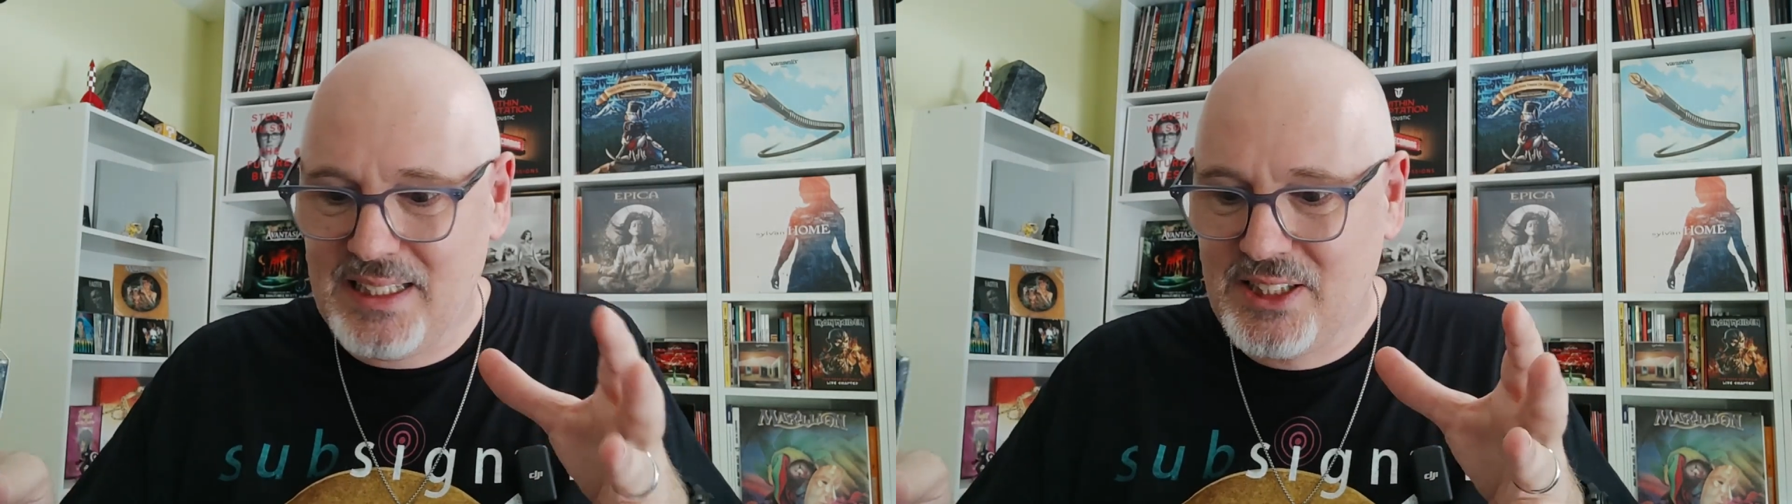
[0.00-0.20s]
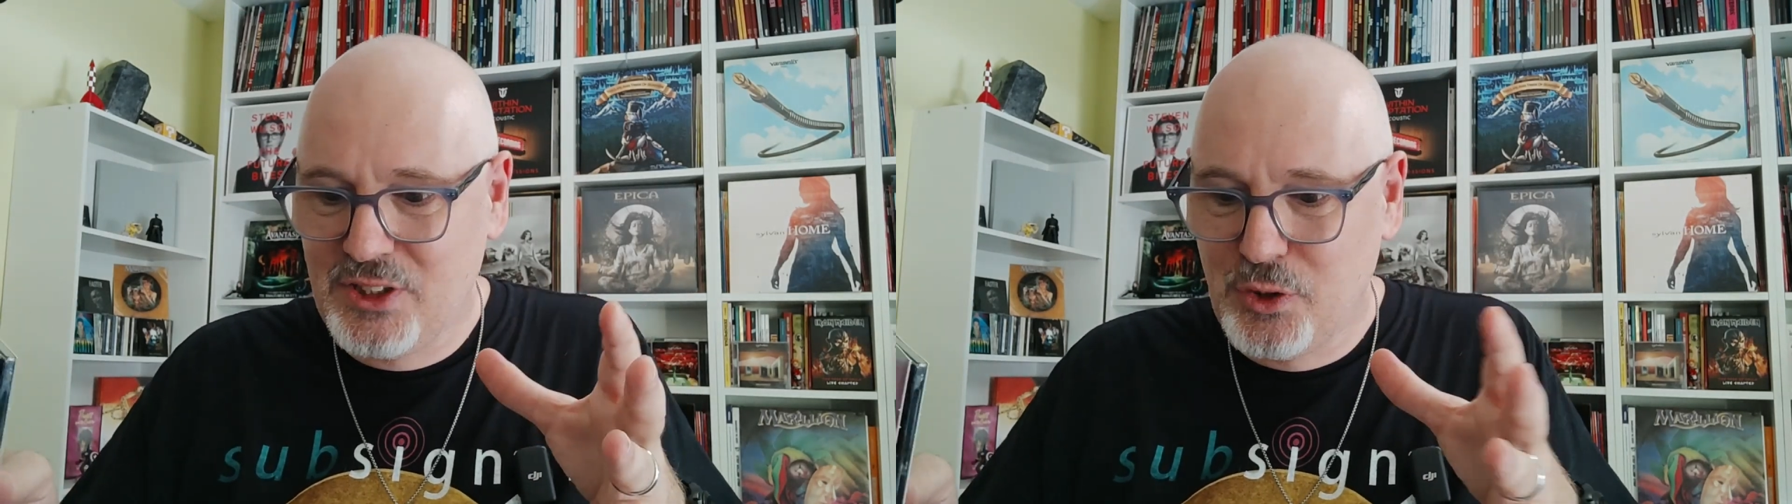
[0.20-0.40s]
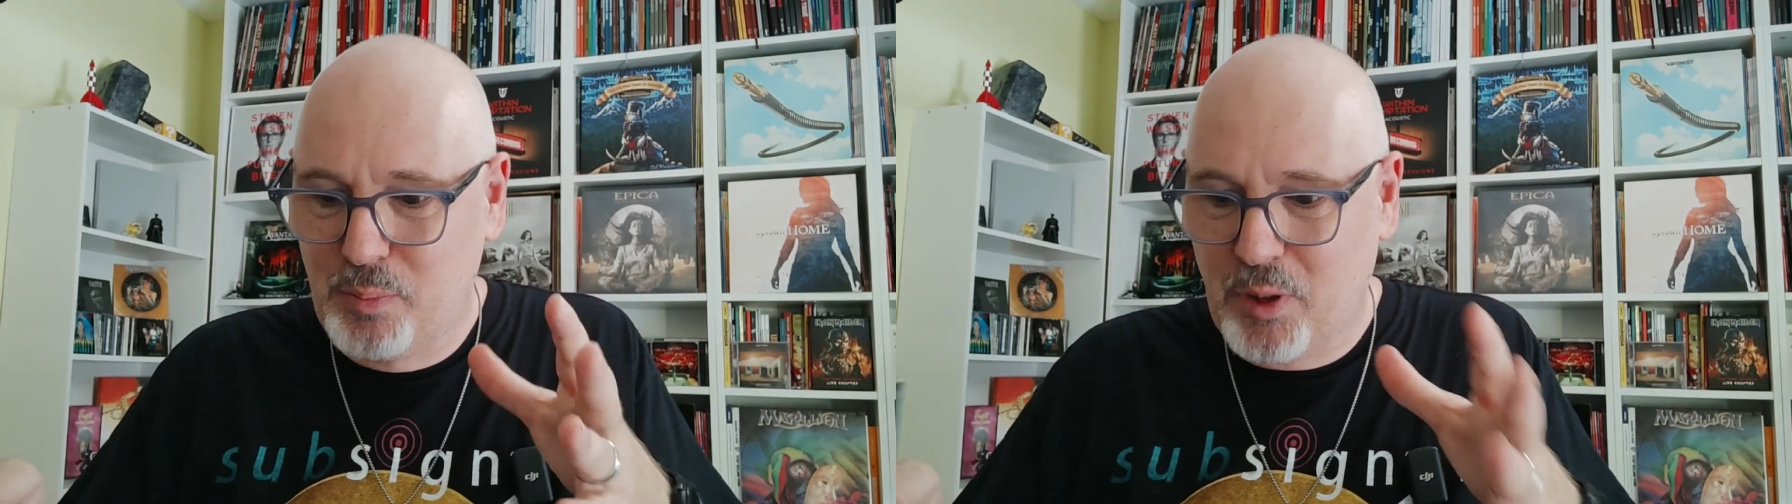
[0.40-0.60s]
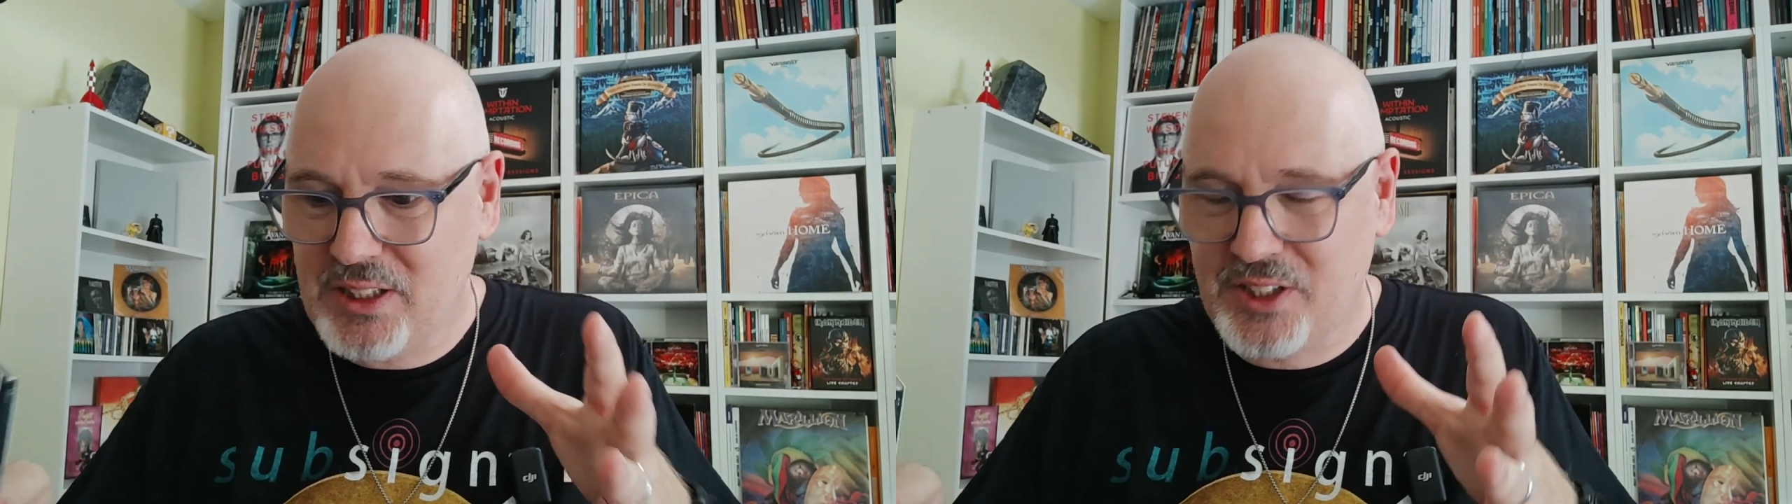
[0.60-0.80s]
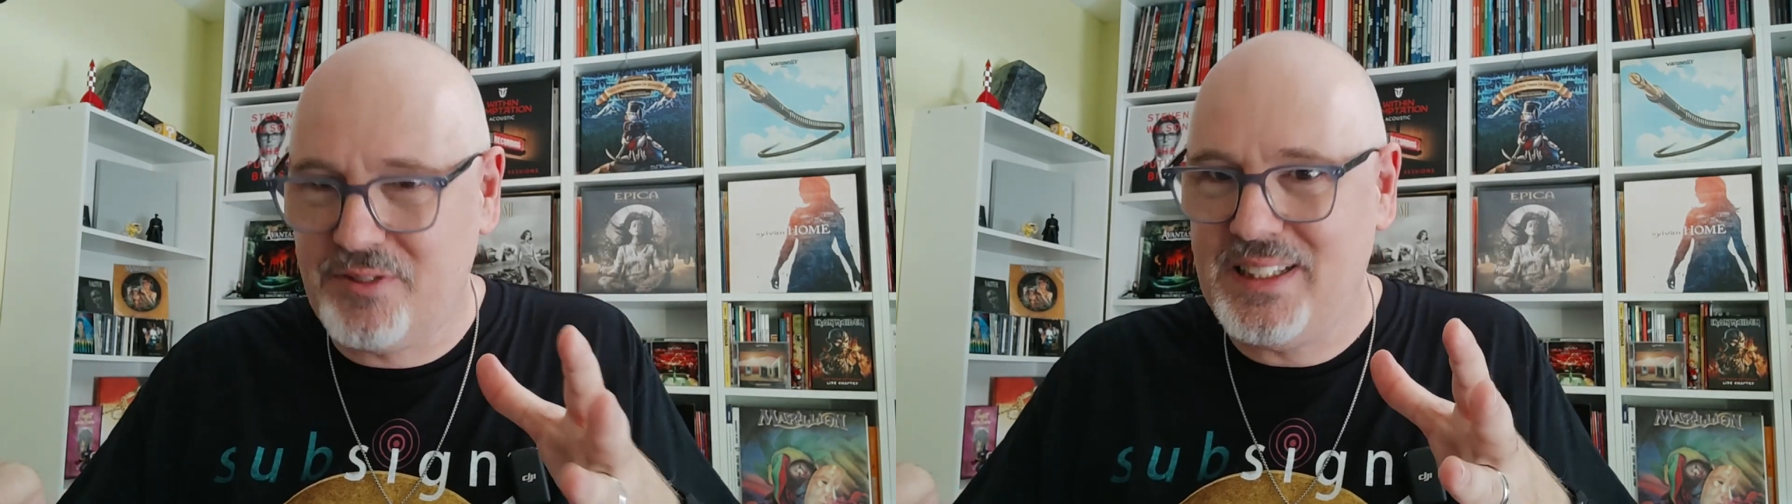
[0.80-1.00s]
listened to
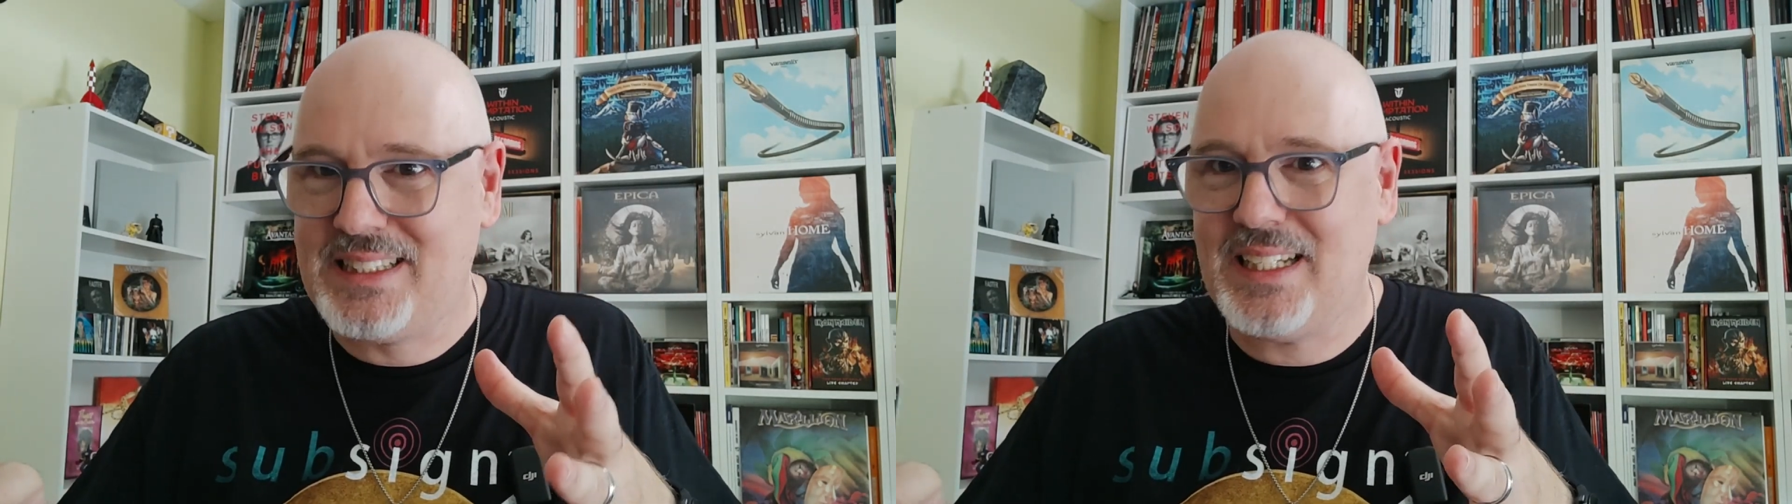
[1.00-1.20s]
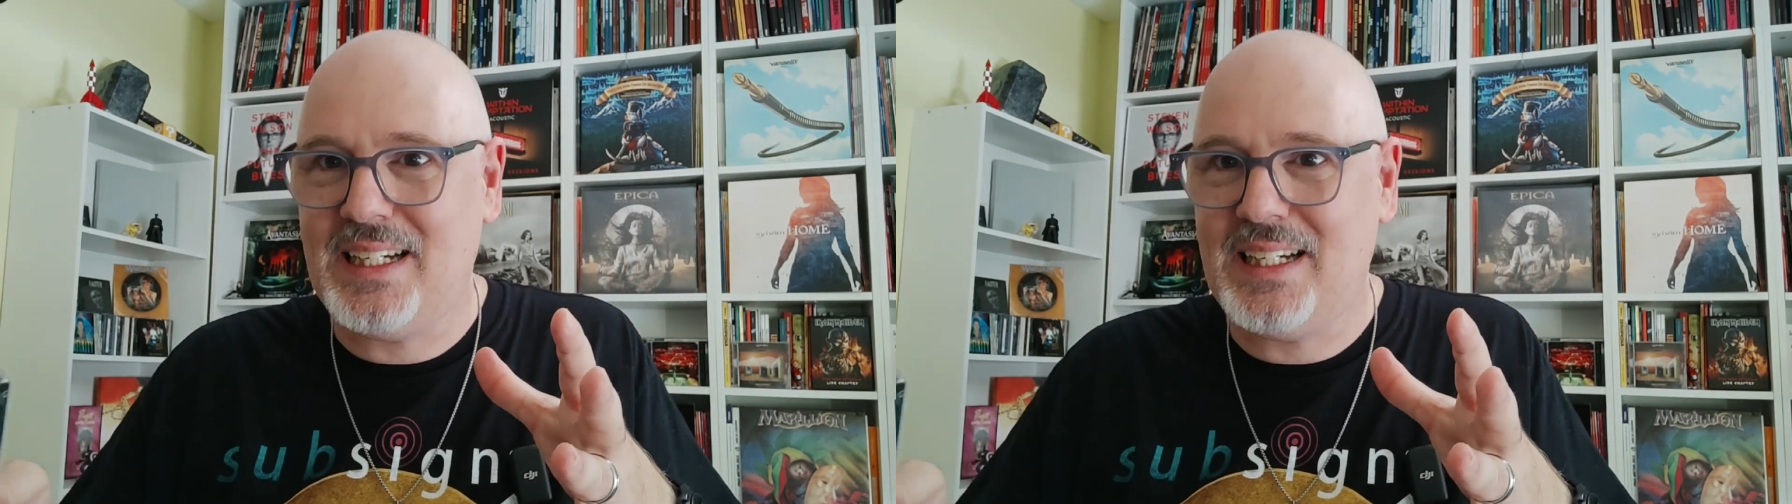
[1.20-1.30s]
parts of it,